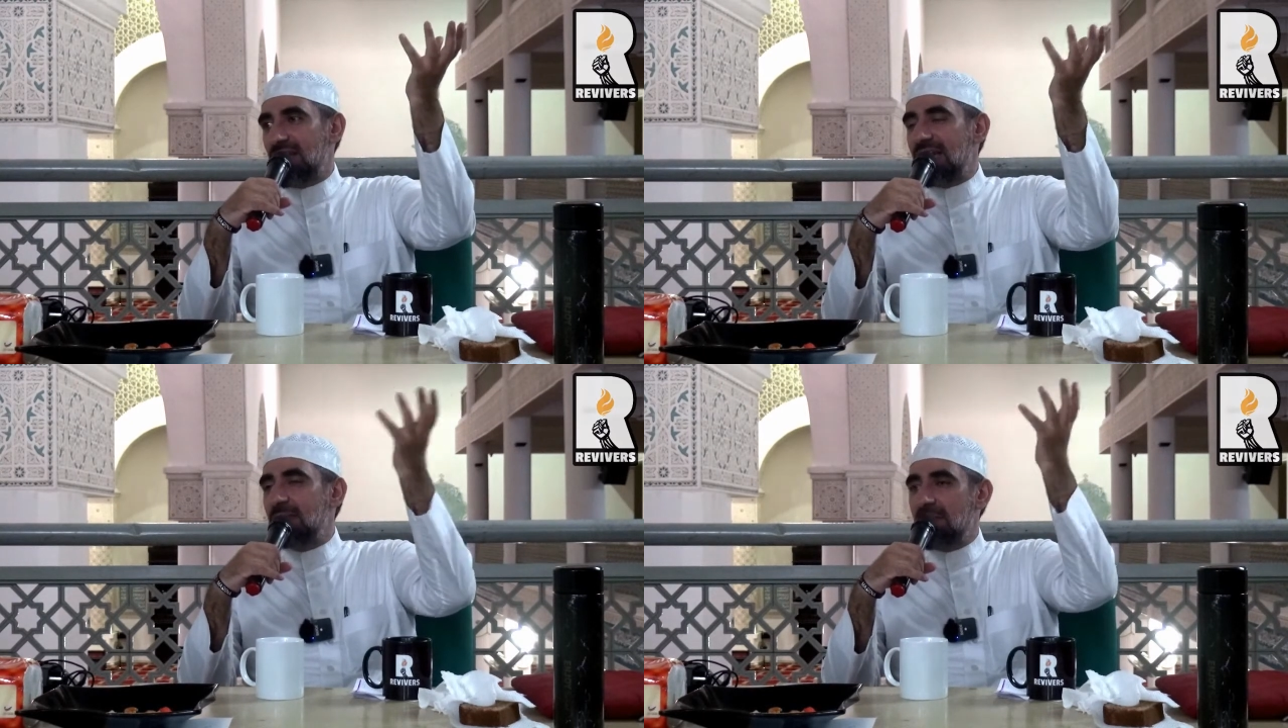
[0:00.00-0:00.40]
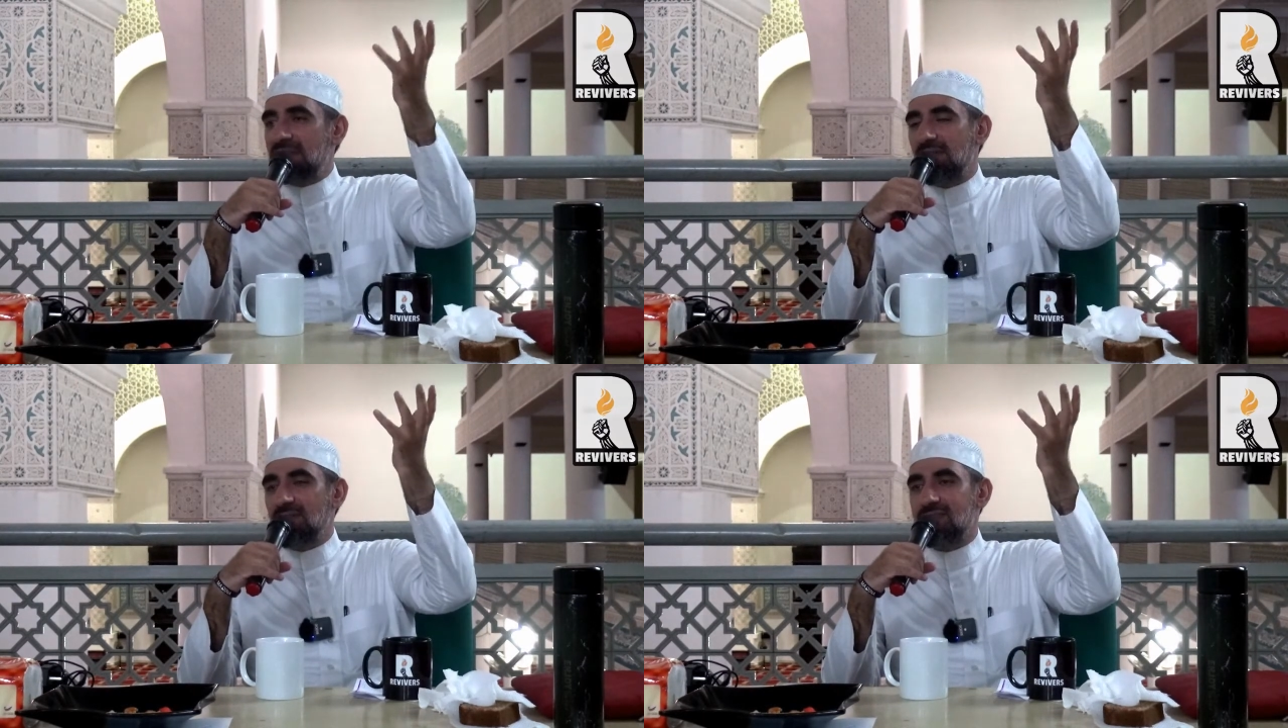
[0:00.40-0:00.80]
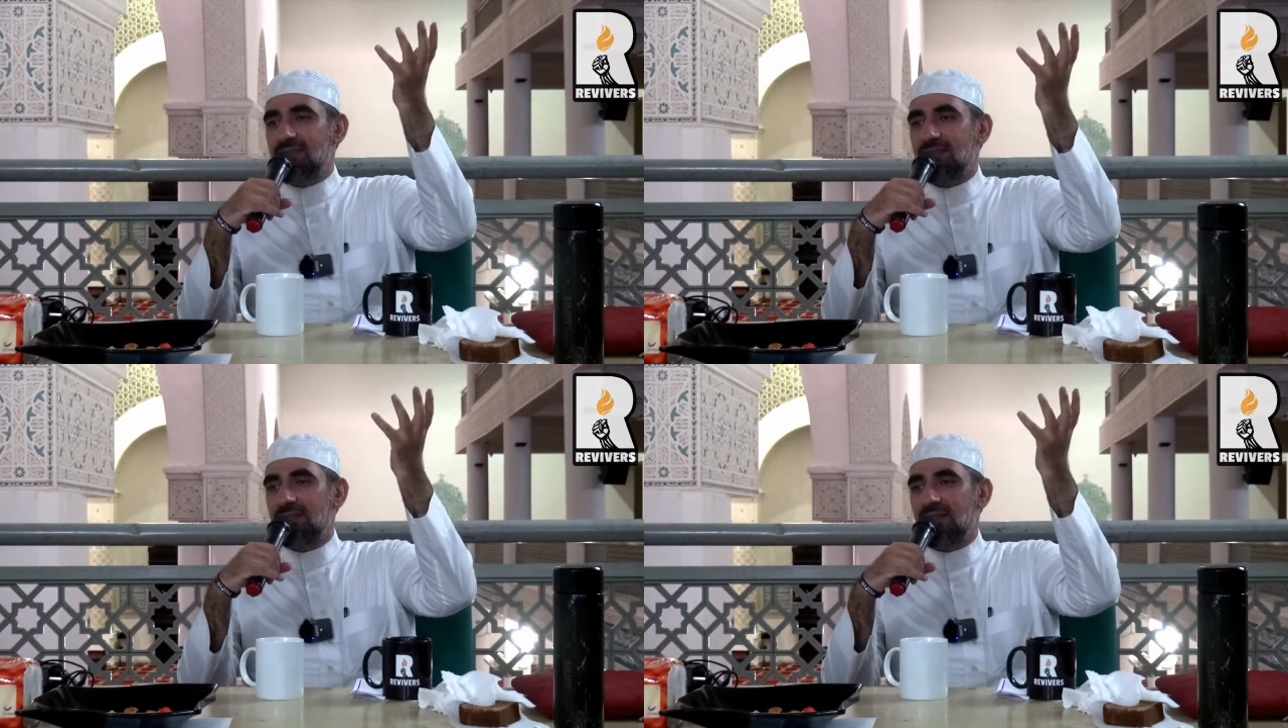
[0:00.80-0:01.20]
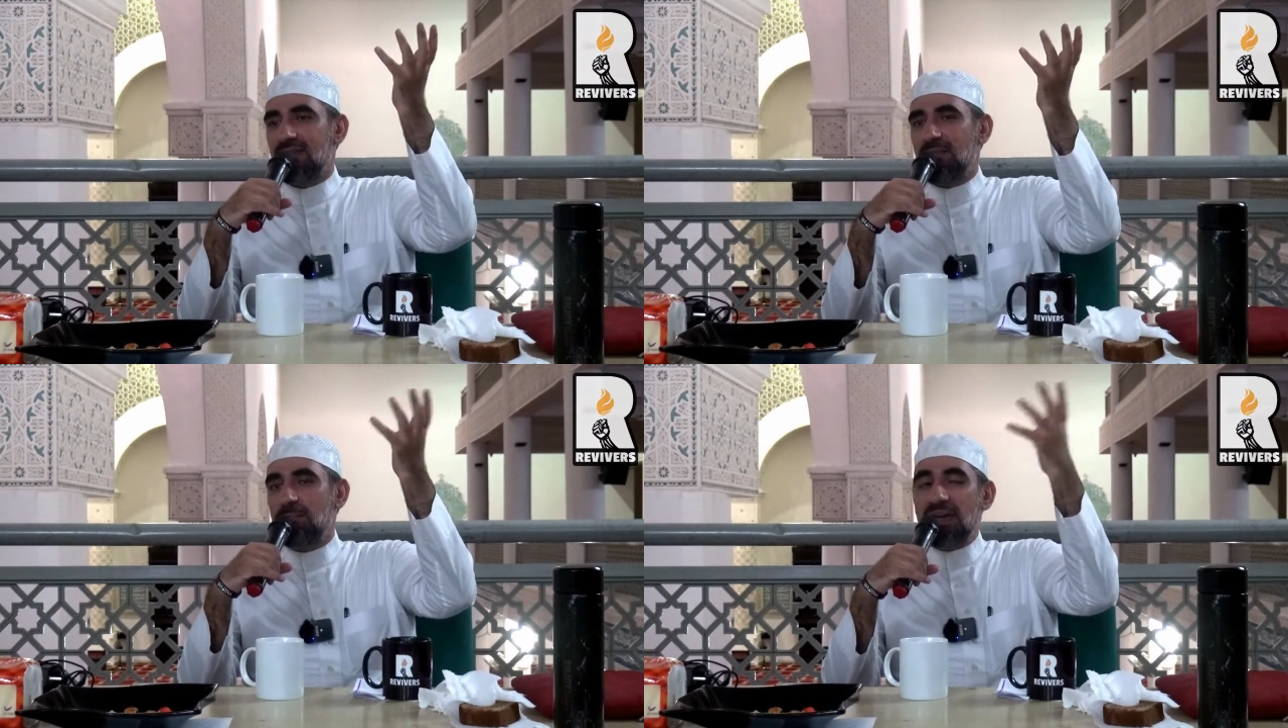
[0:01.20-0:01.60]
and metals
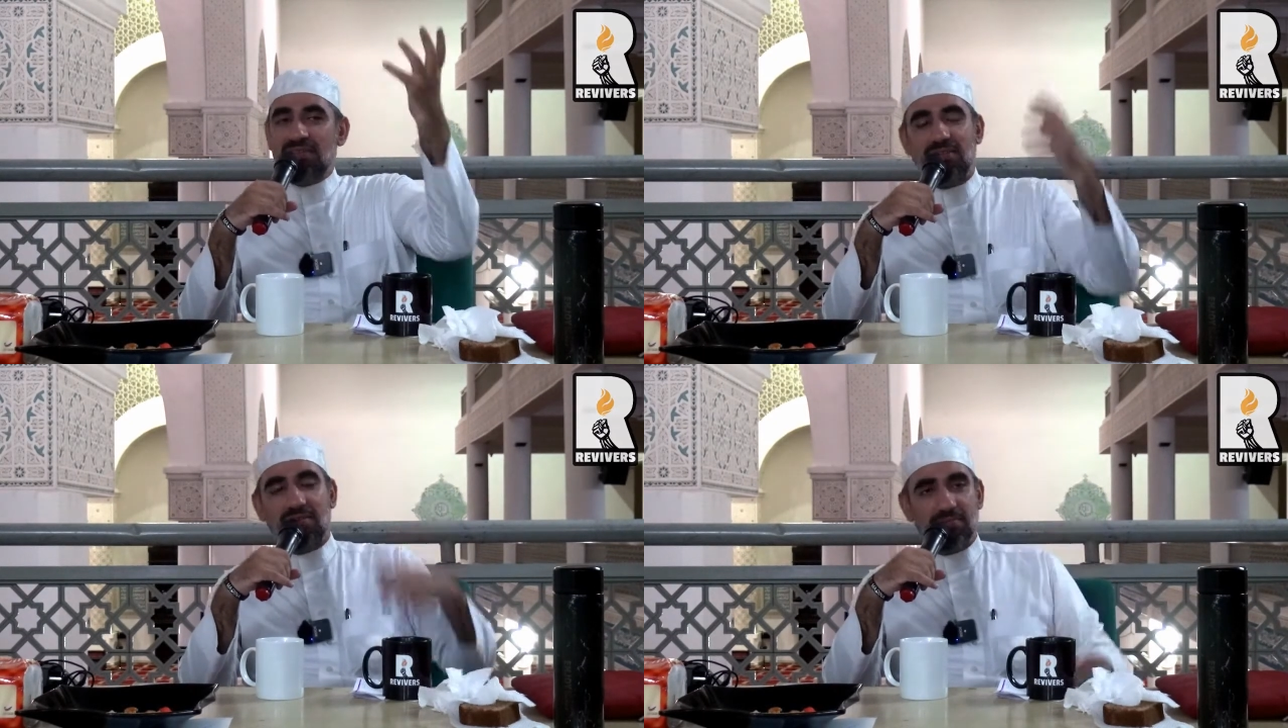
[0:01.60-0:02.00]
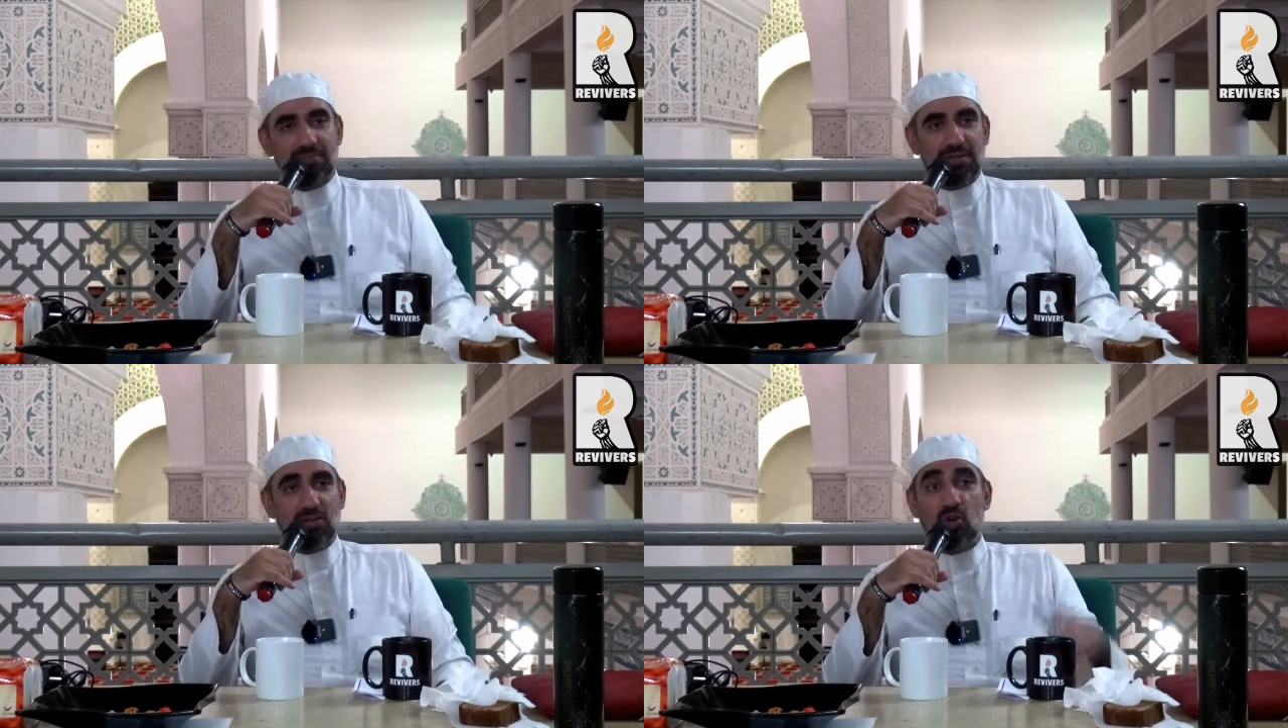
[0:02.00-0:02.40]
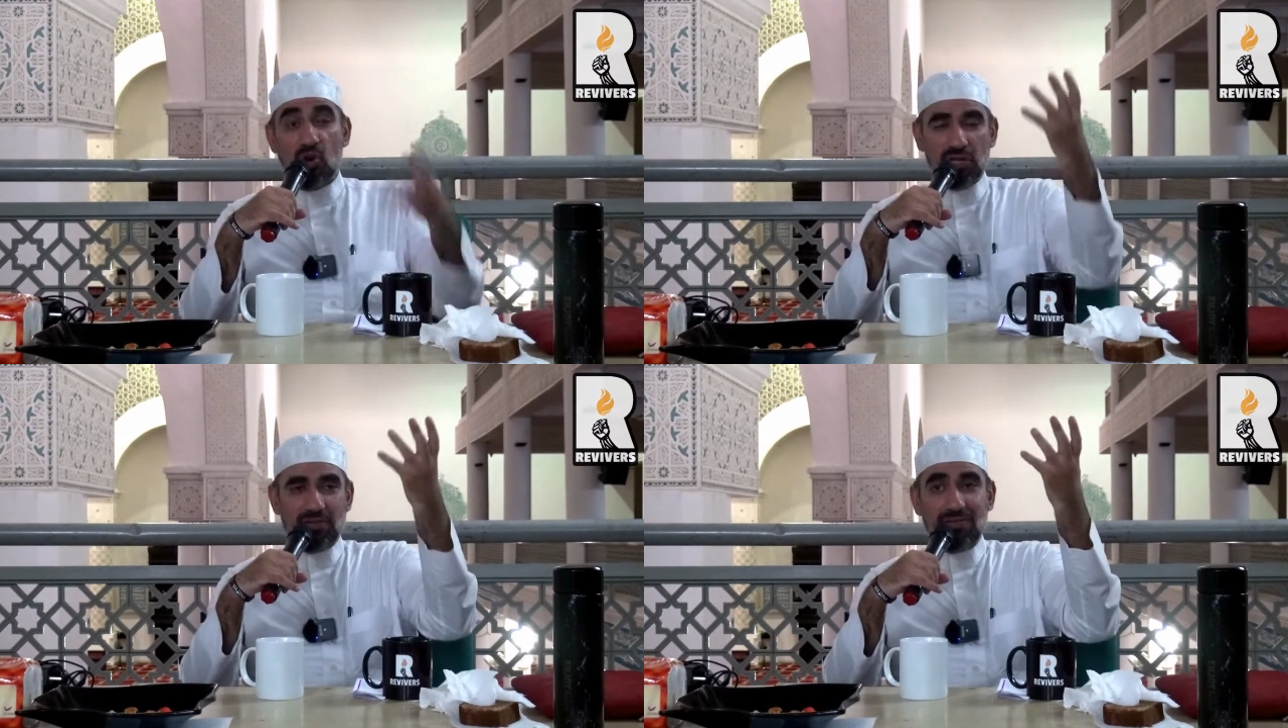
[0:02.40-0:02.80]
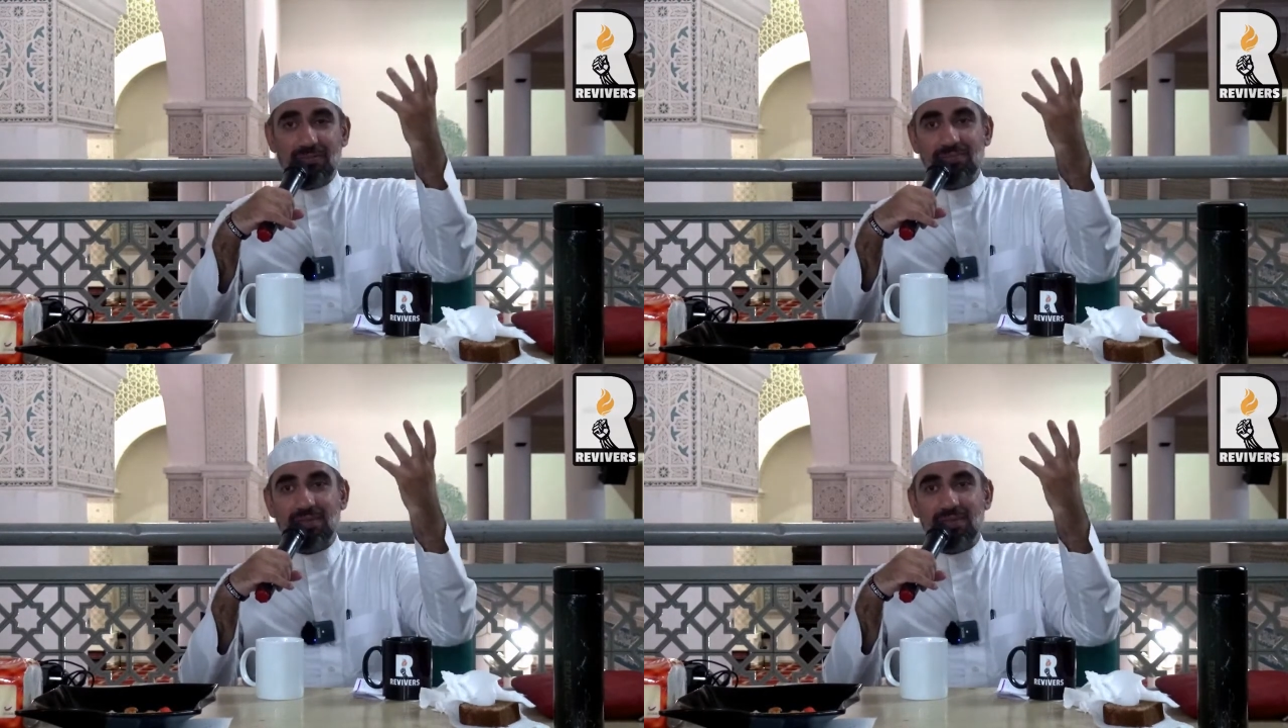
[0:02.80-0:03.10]
better. Gold.